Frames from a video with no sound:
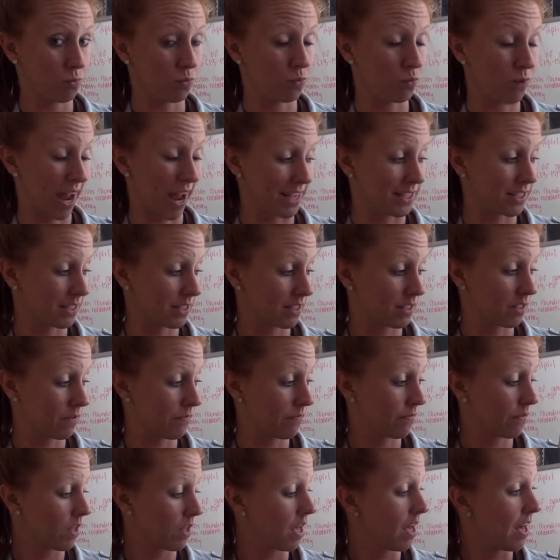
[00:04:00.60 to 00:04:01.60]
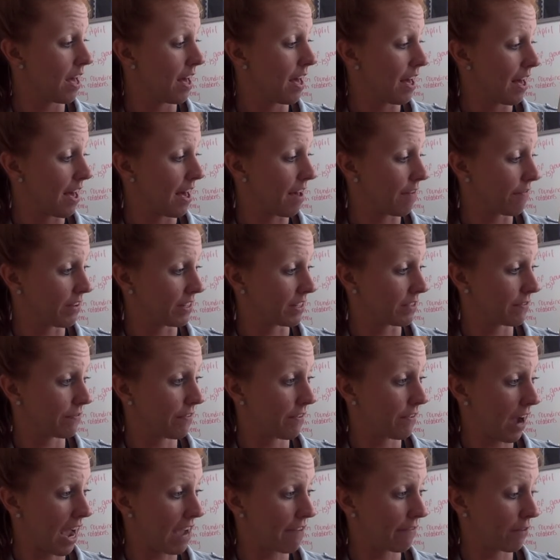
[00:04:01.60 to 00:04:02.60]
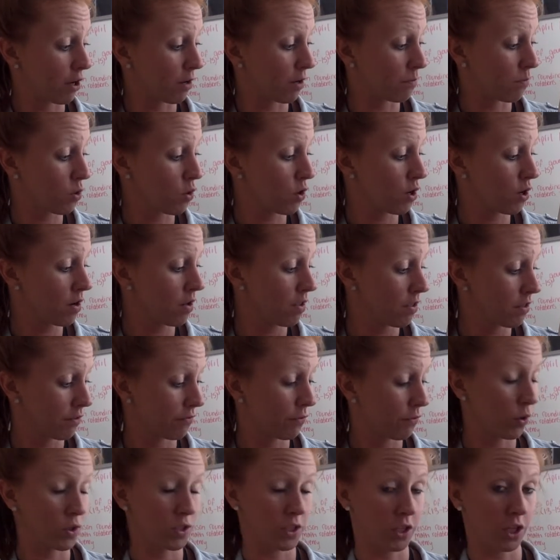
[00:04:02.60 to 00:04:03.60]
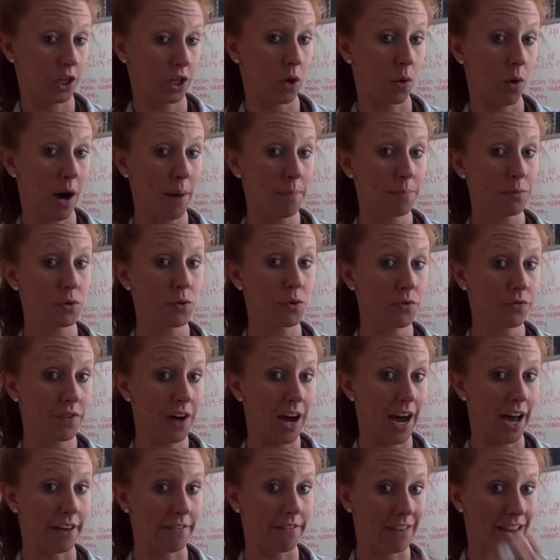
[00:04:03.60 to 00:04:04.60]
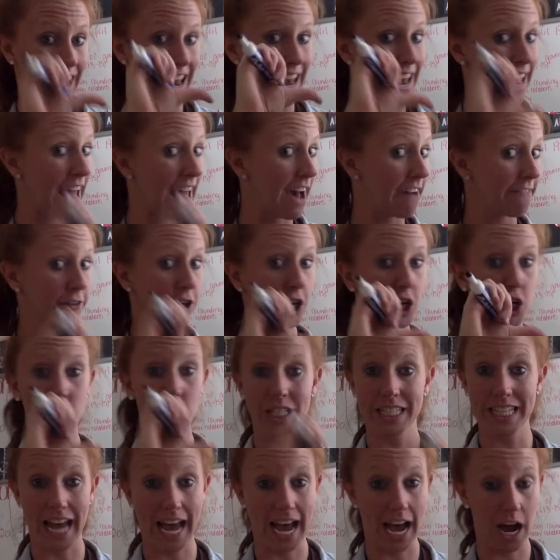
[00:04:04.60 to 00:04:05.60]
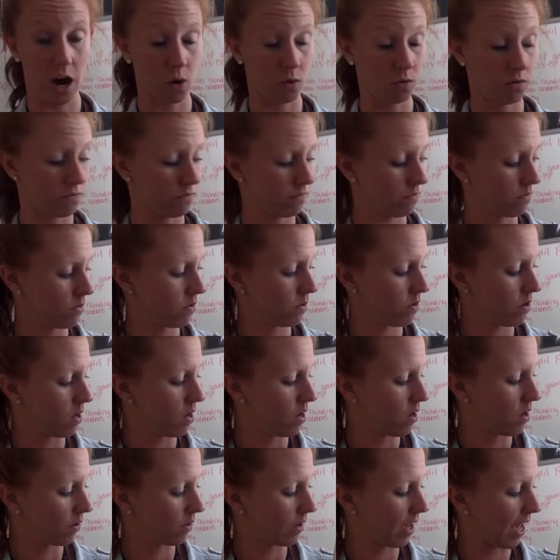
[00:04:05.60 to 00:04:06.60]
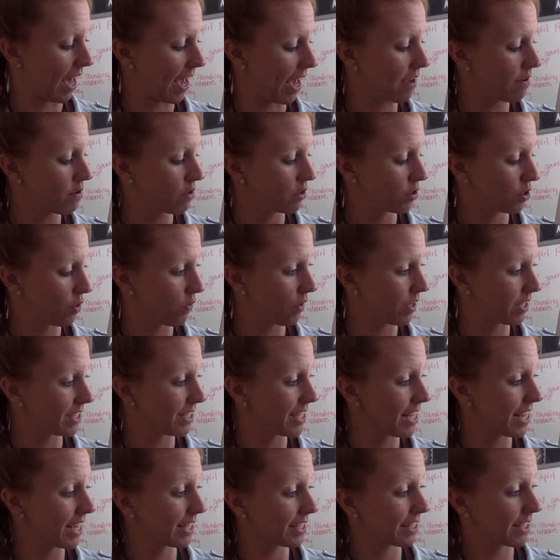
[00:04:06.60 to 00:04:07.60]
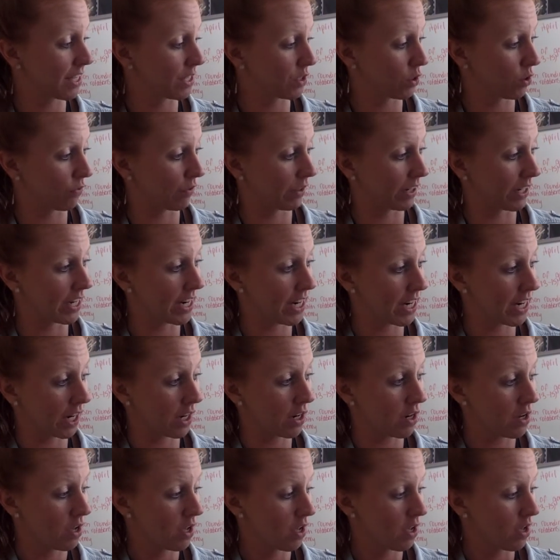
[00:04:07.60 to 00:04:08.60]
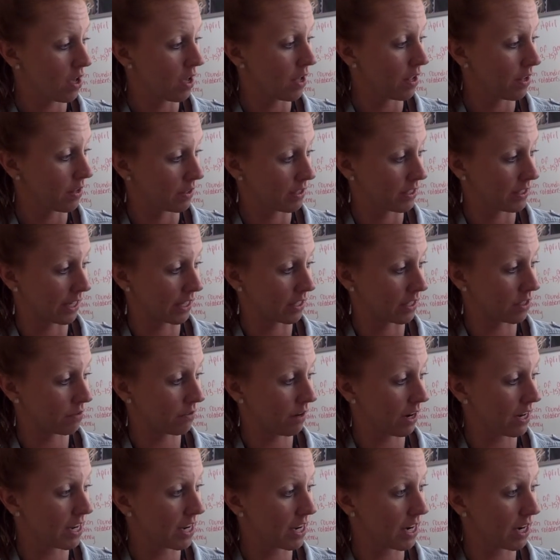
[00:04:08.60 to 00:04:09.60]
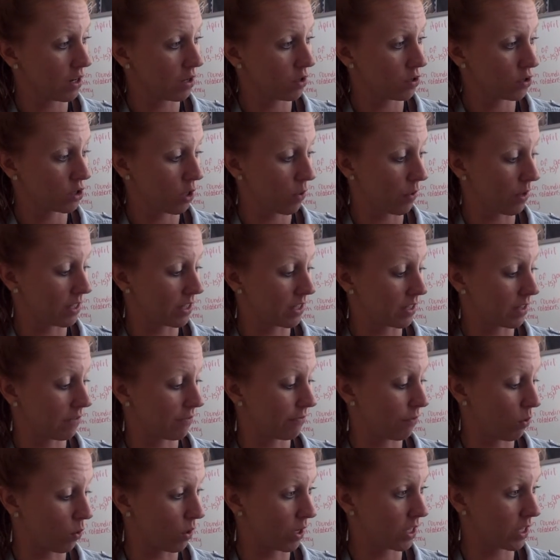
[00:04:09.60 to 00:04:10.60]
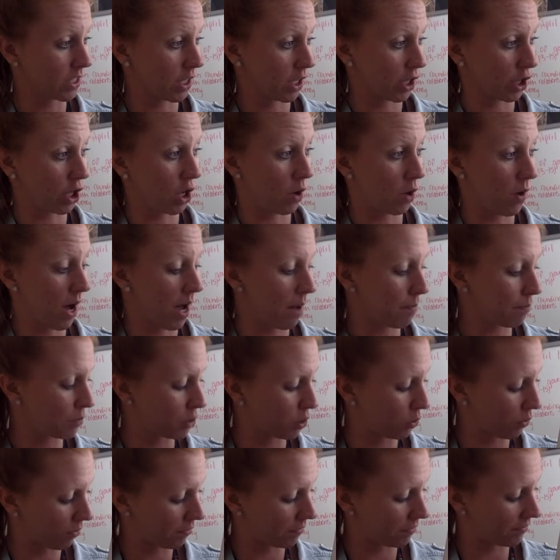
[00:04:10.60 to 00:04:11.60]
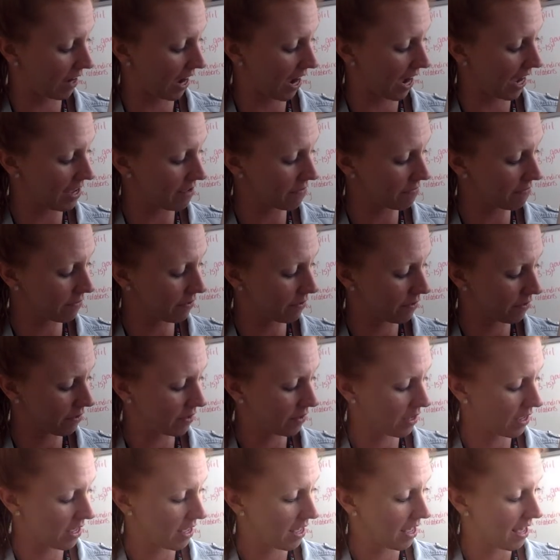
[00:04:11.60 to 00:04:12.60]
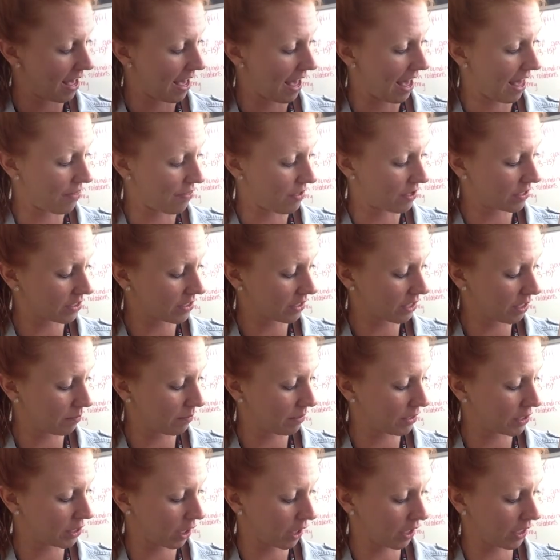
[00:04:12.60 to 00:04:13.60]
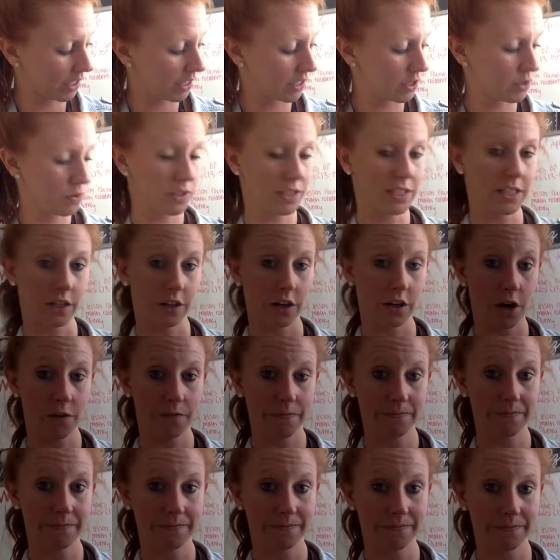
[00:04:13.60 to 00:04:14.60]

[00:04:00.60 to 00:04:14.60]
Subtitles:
rests. If it's 5 or more, the 4 is going to go up to a 5, never down. Okay, so the 6 is over here. 6 is right here, so the 4 is going to go up to a 5, and this is going to be turning into a 0.